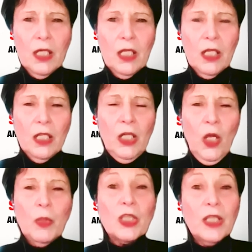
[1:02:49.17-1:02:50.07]
you know,
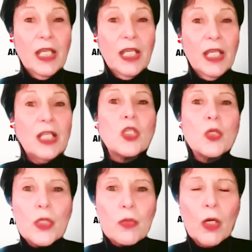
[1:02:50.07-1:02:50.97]
which leads to a
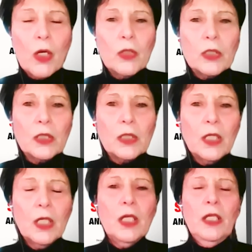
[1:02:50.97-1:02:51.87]
stroke,
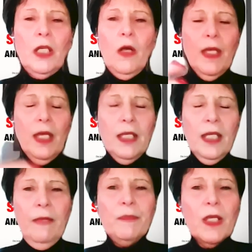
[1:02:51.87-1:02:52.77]
you know,
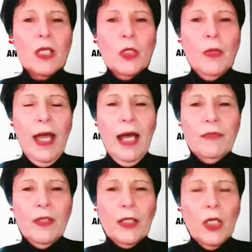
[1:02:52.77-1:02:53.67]
then you have,
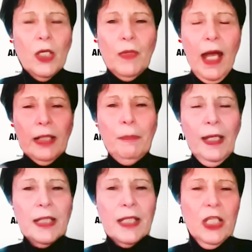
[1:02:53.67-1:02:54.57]
like, you've got to pay
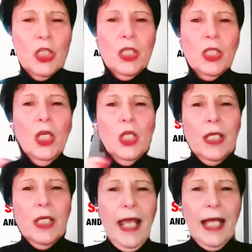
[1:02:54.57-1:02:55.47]
attention
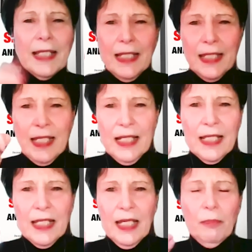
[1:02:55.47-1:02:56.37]
to that
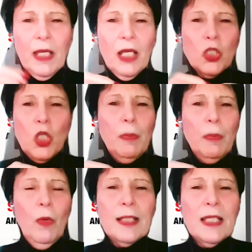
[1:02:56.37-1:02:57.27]
statistic, because nobody
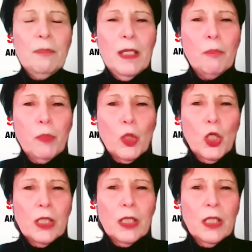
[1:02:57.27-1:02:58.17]
wants to be a
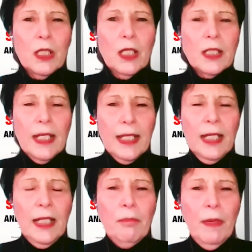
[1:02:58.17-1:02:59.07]
burden to
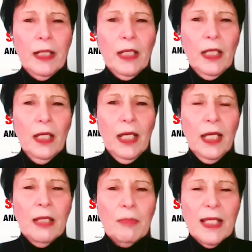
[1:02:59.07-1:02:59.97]
anybody,
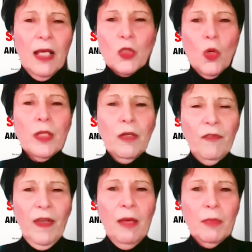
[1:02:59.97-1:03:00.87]
themselves or their
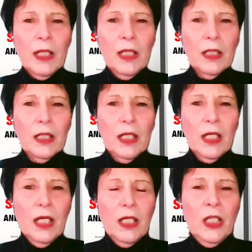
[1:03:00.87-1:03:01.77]
family,
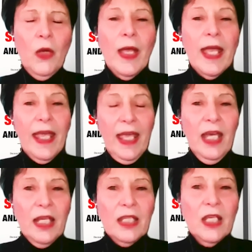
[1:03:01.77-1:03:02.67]
you know.
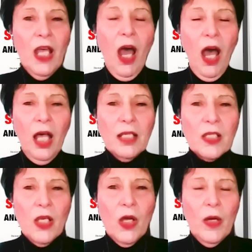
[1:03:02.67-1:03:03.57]
And
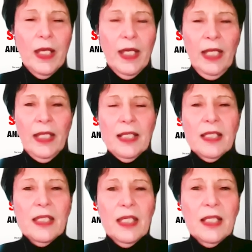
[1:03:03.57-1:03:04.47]
also, in that
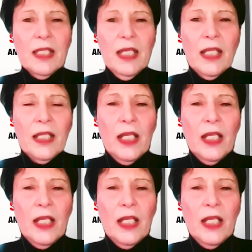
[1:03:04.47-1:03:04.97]
statistic that they